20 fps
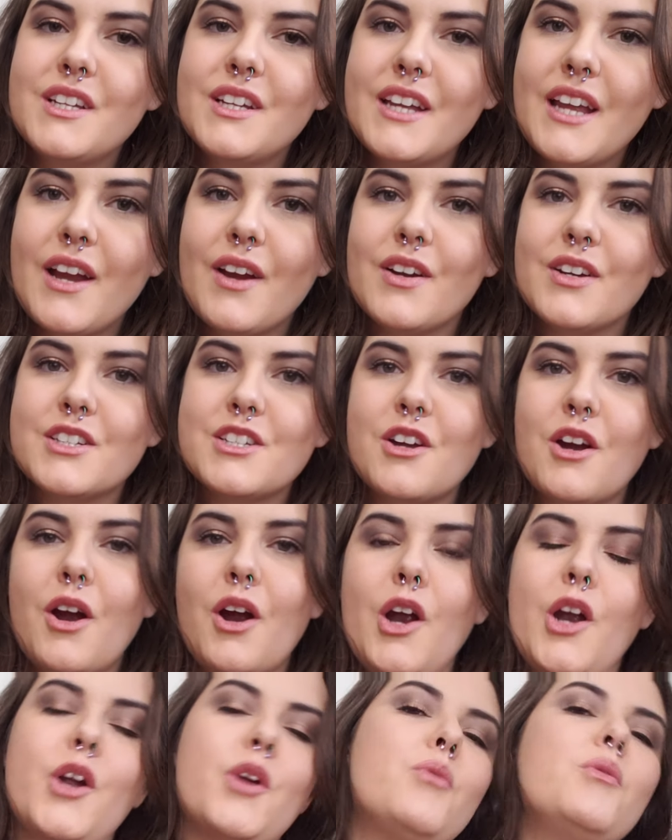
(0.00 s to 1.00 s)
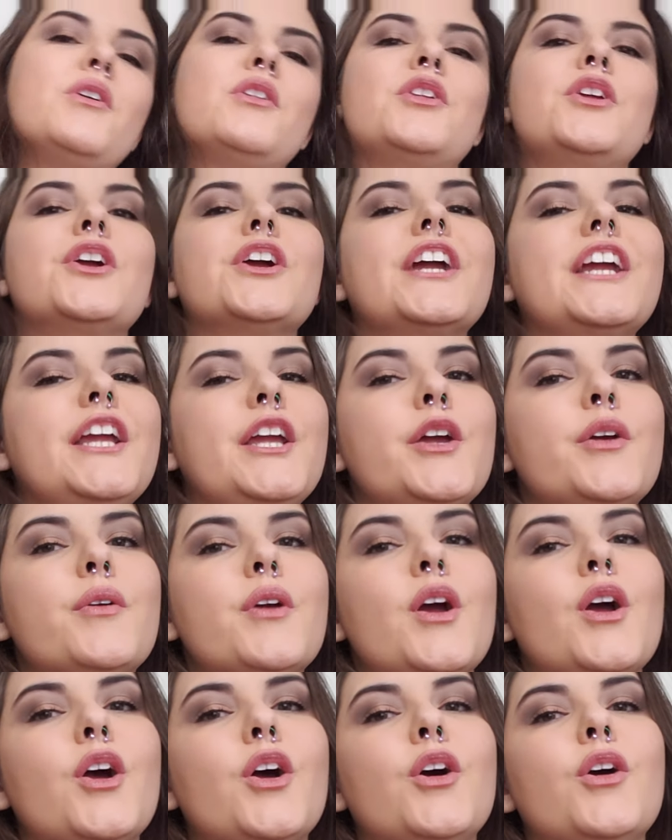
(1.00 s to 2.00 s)
character arc with your
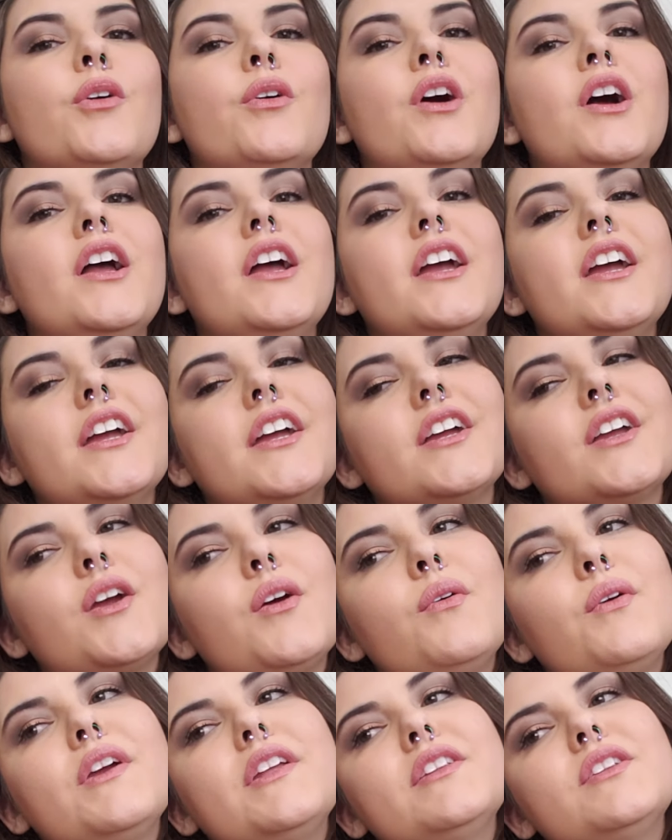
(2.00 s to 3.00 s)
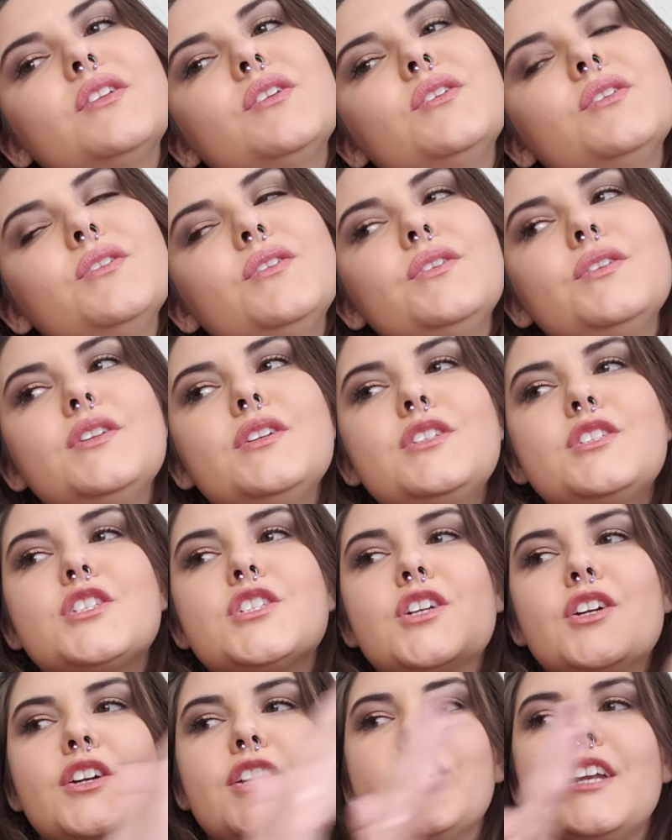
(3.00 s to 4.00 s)
hero going through the
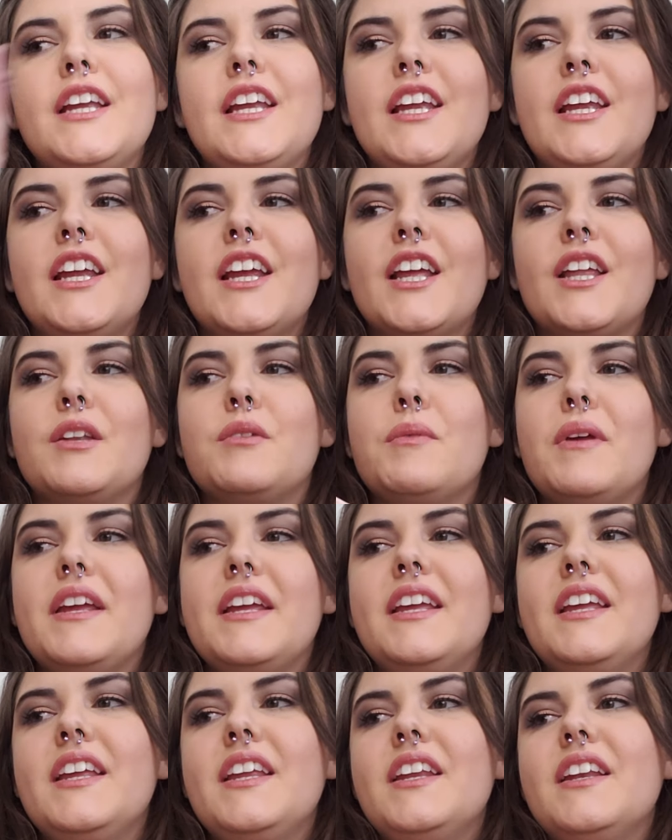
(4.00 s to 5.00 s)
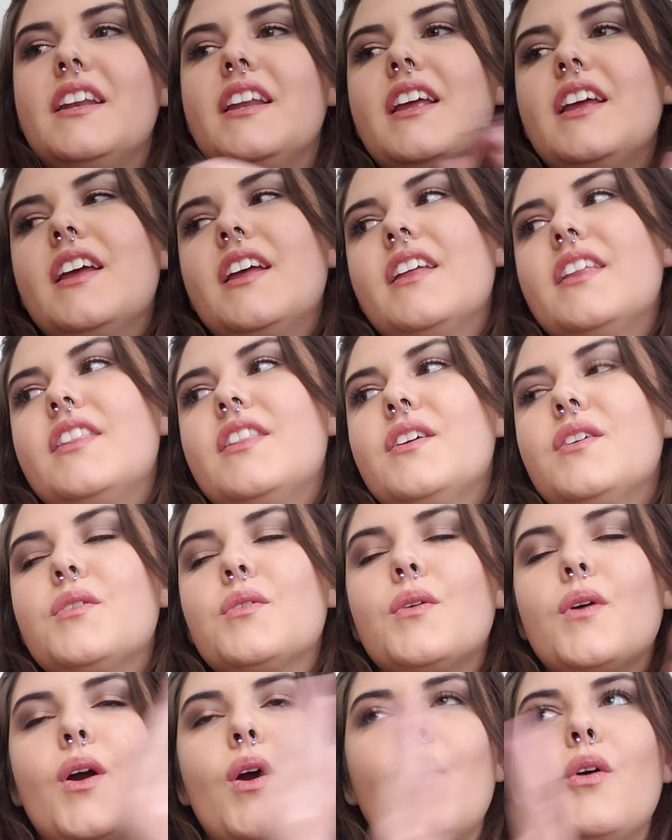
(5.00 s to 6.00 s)
journey and making the
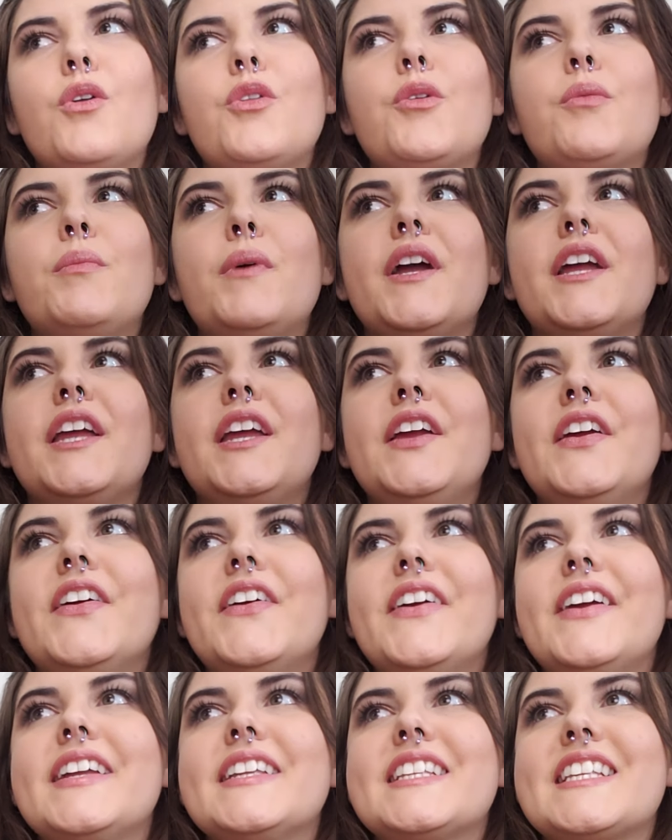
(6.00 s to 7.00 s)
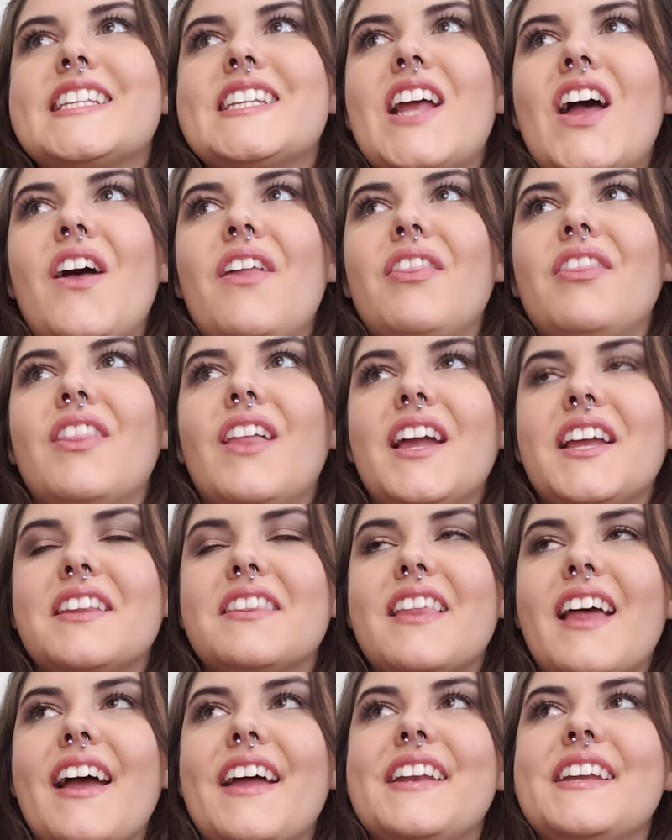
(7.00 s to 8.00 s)
growth, but here it's not like that.